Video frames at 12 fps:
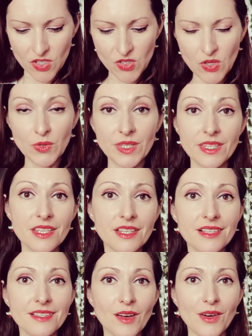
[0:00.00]
So
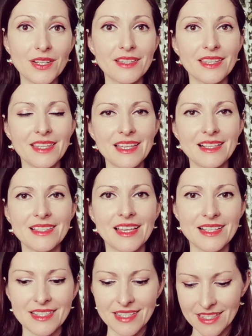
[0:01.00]
these are the things
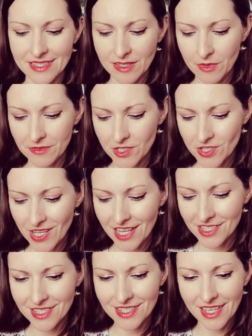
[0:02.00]
that I see, some of the
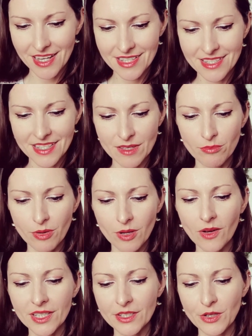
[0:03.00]
challenges that I see
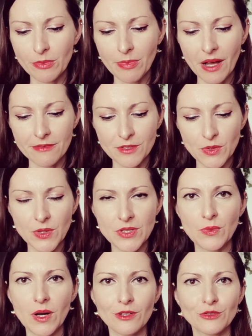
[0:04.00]
blocking your path
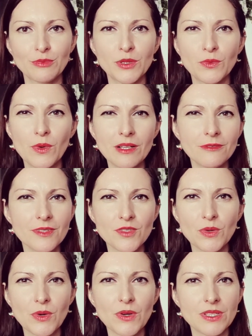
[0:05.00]
towards wealth. But wealth
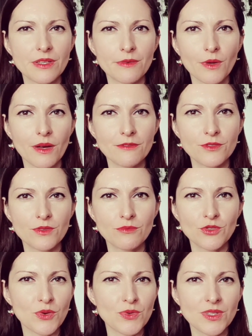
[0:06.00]
is yours. If you
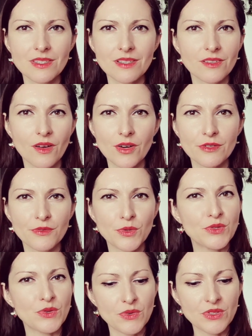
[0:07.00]
have chosen this card, if you
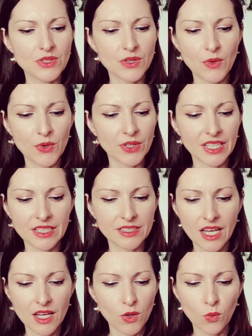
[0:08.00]
are drawn to the
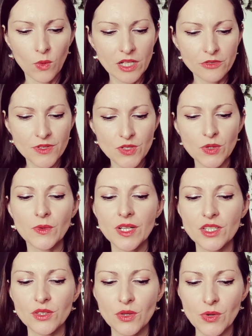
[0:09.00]
orchid, wealth is
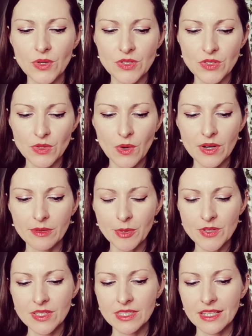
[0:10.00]
already yours. You are a
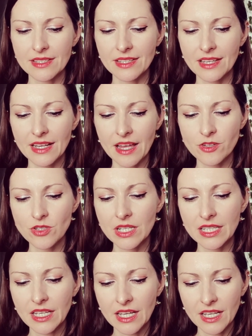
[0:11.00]
person that can
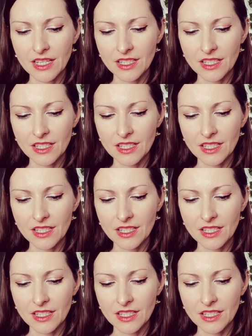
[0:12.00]
actually